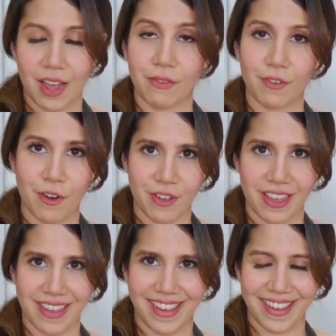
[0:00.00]
Now, I've got
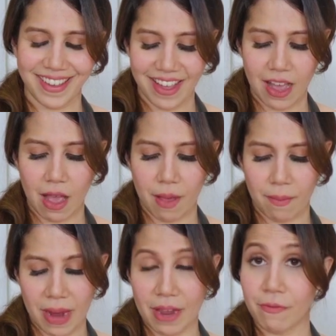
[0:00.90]
here
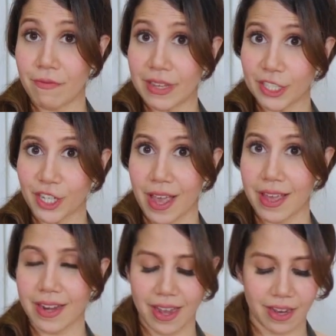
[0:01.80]
my fish head